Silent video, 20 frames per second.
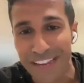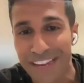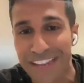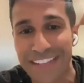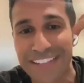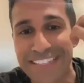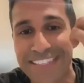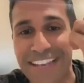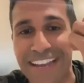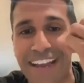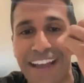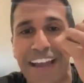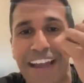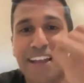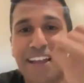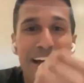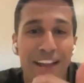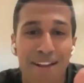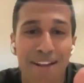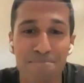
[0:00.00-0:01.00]
Like it's like
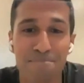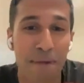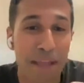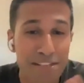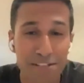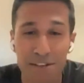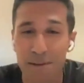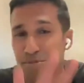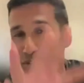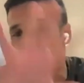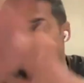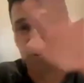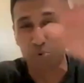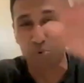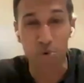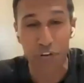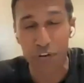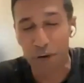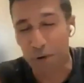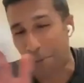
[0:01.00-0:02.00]
I basically am just
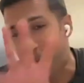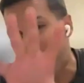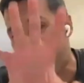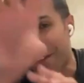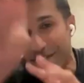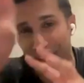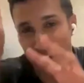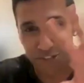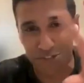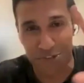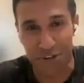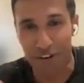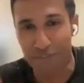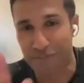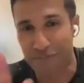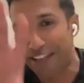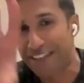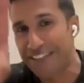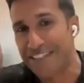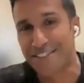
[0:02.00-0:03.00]
rooting around, like trying
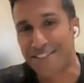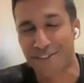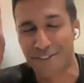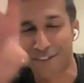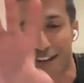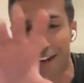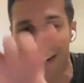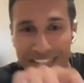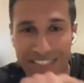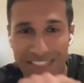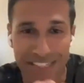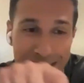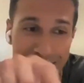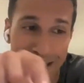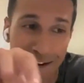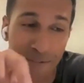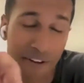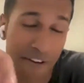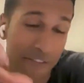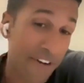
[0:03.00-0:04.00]
to find these little nuggets. And
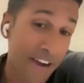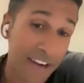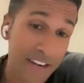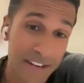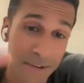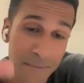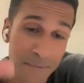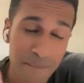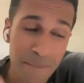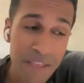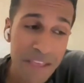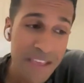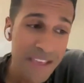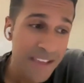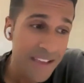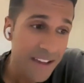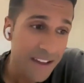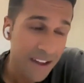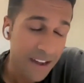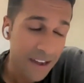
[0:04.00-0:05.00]
then if I find them,
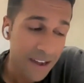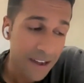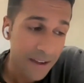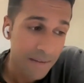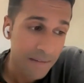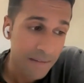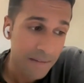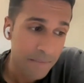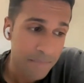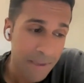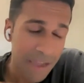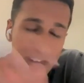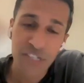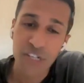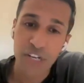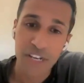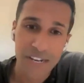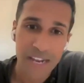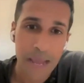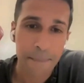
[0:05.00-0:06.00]

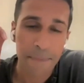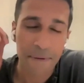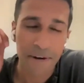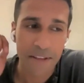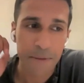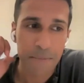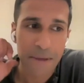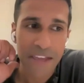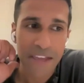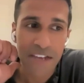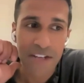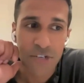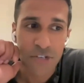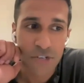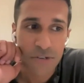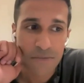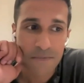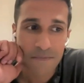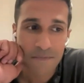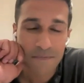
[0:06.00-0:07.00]
magic can happen on the
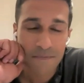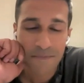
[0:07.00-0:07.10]
page.